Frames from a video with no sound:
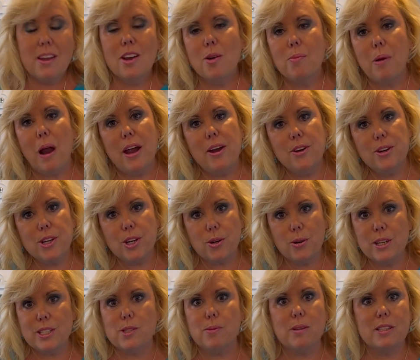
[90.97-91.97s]
prior to
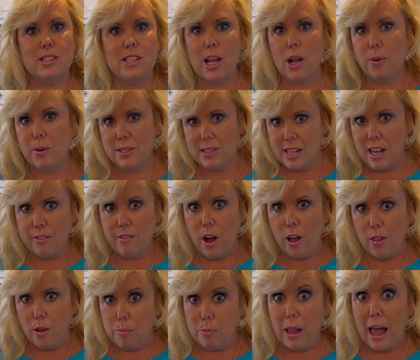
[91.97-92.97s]
Christmas, they always have all
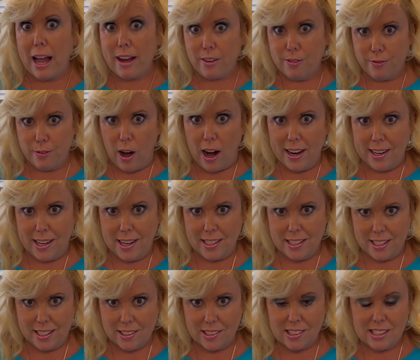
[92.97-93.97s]
the Black Friday
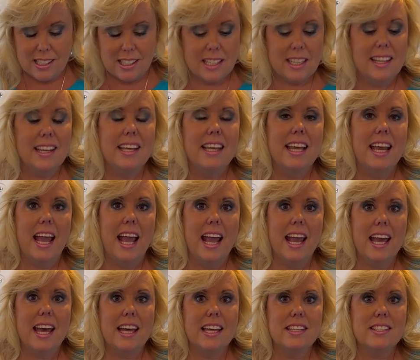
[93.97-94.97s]
deals.
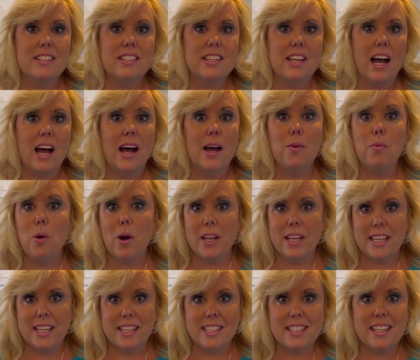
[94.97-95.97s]
And I
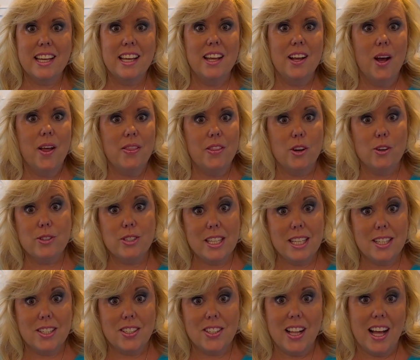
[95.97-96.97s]
wanted their
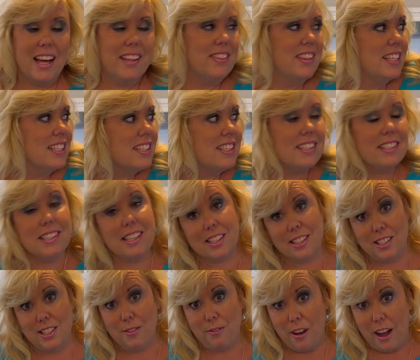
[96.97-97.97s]
deal on this
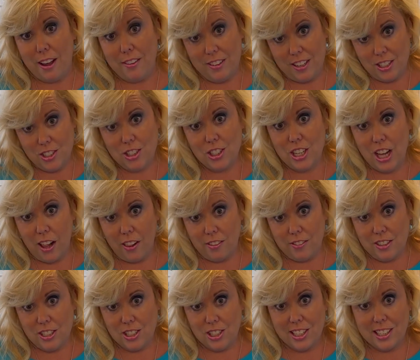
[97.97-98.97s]
65-inch
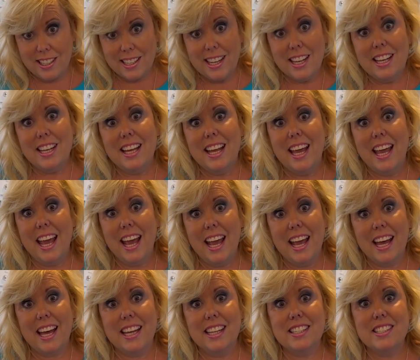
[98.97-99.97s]
television.
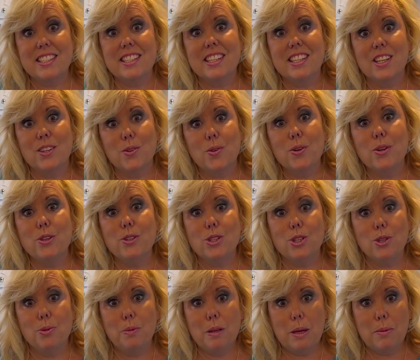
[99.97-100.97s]
And in order
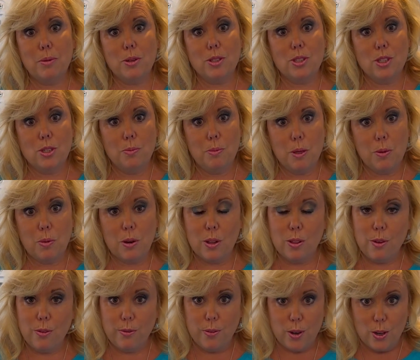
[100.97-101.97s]
to be able to be one of
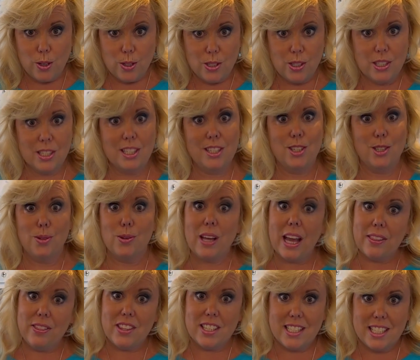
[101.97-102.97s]
the first to
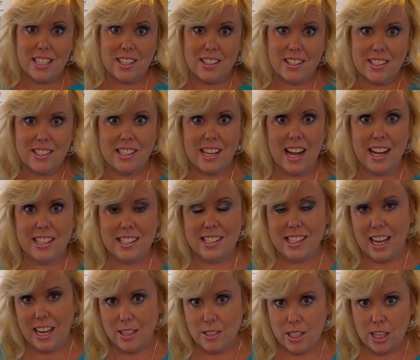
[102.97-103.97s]
get the deals, I
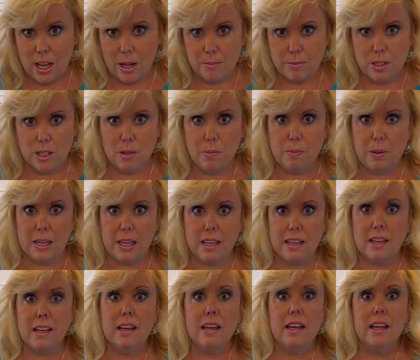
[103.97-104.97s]
signed up to
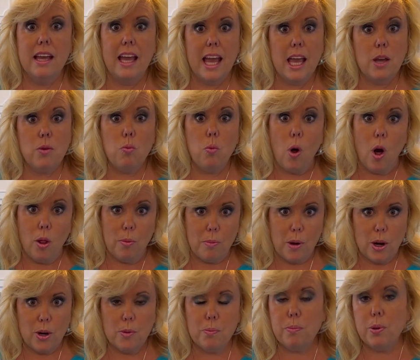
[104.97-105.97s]
be a
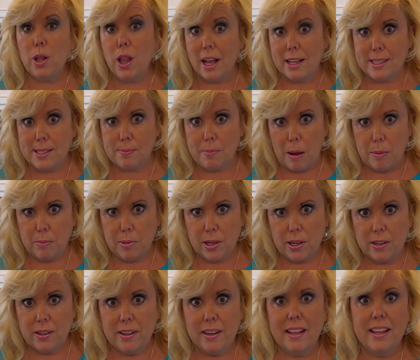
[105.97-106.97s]
Walmart Plus member.